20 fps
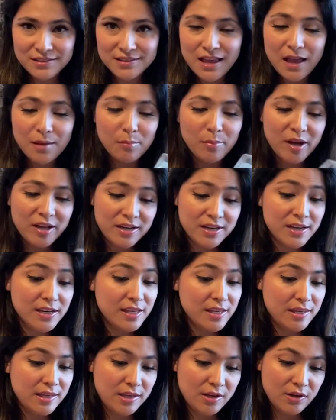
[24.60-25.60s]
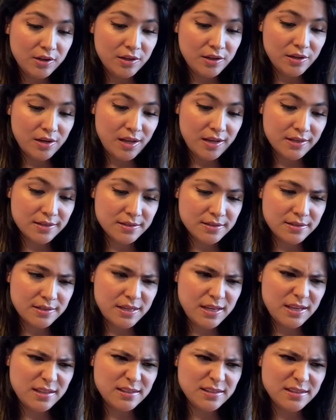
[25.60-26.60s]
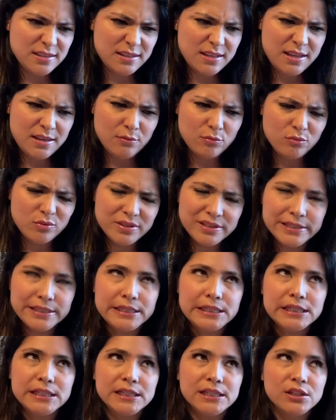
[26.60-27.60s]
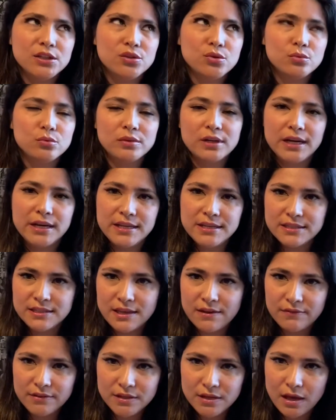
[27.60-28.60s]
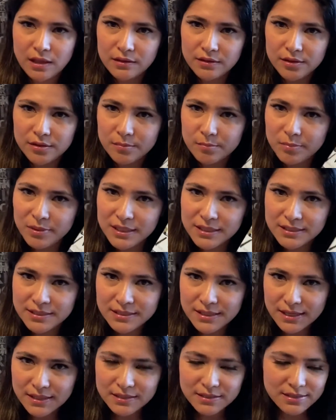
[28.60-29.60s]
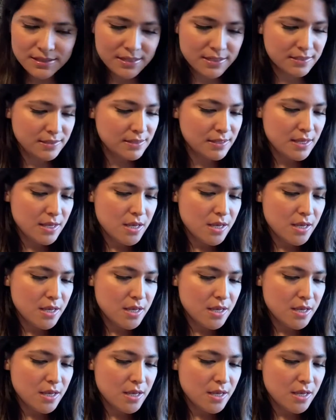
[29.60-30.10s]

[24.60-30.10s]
I bought it here in the United States. It was like $27 plus taxes.